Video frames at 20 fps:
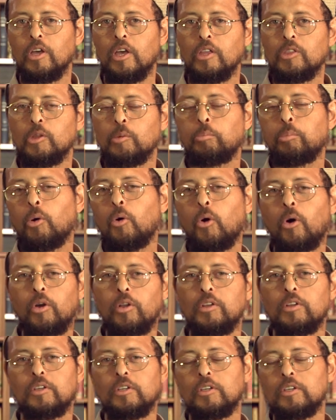And the
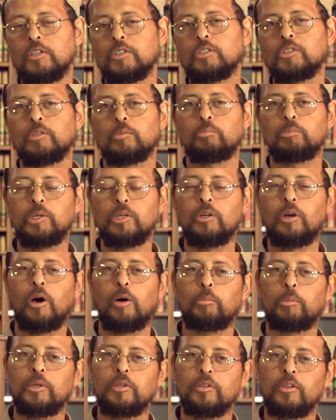port is
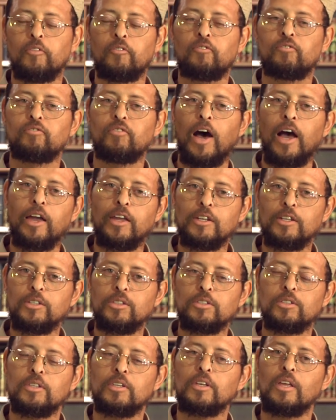becoming the
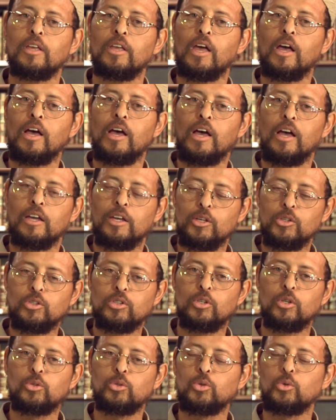finest
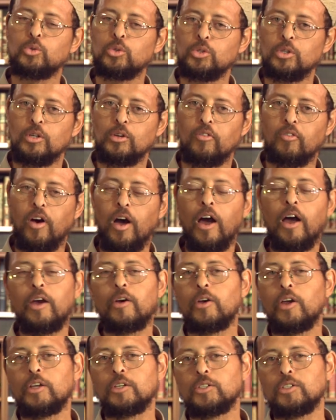institution of
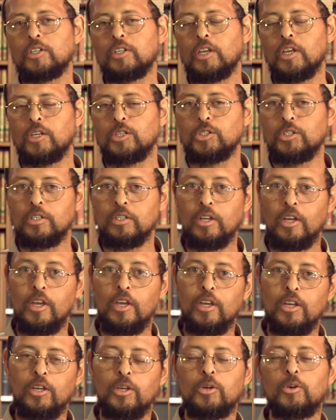higher education
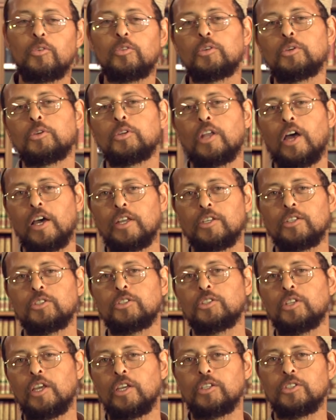here in the United
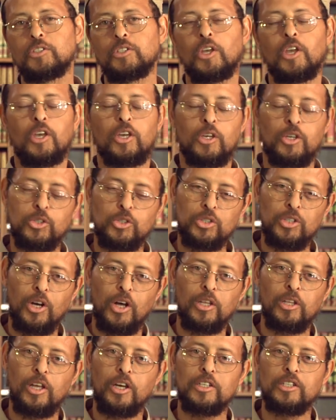States.
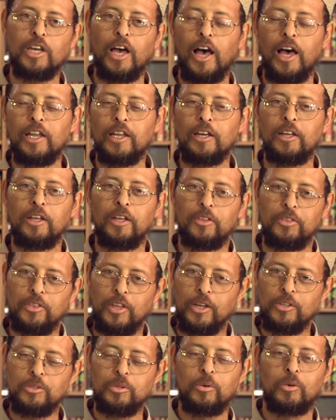Inshallah ta'ala,
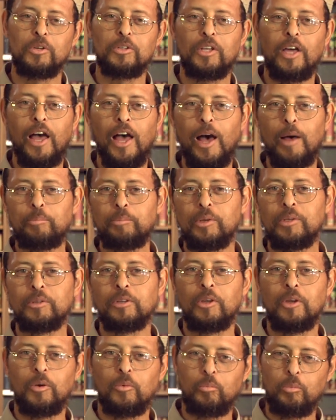that's going to
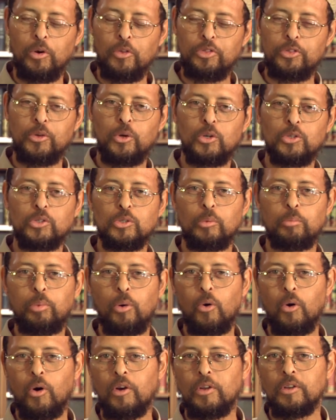happen with your
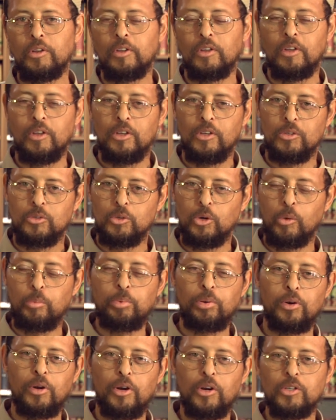support, your
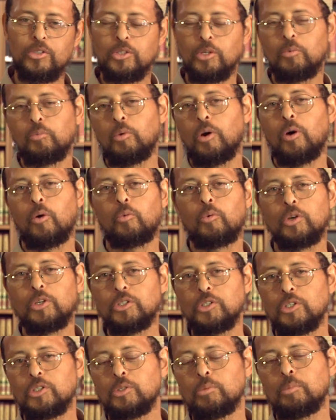prayers and well
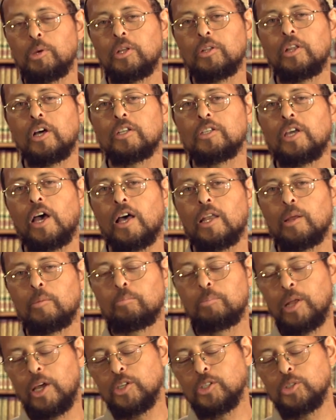wishes. May Allah ta'ala
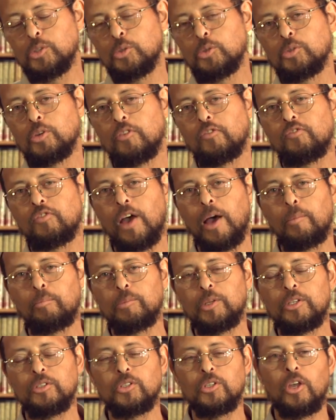bless you, your
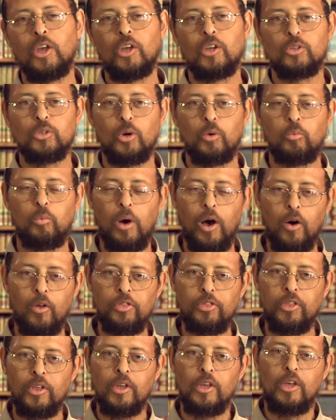families, your
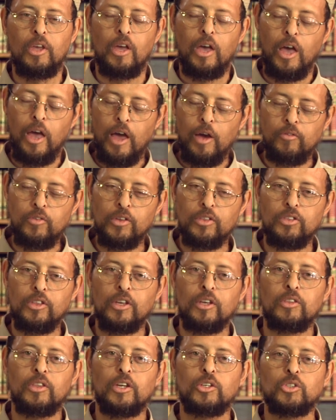wealth,
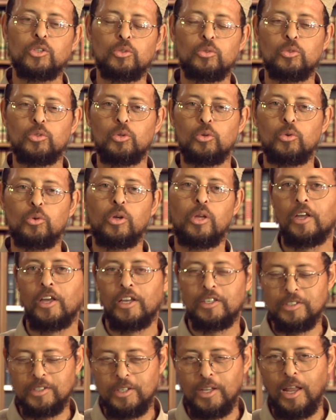everything that you do.
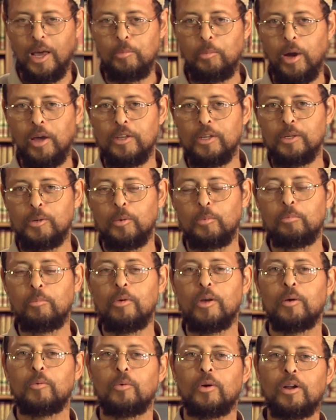Assalamu alaikum
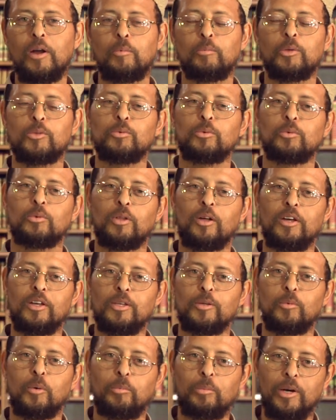wa
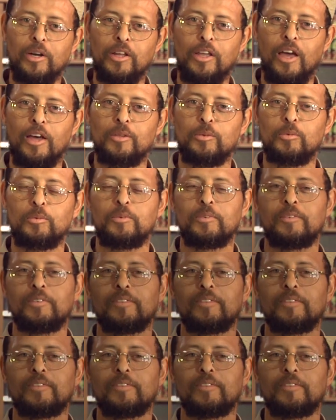rahmatullahi wa barakatuh.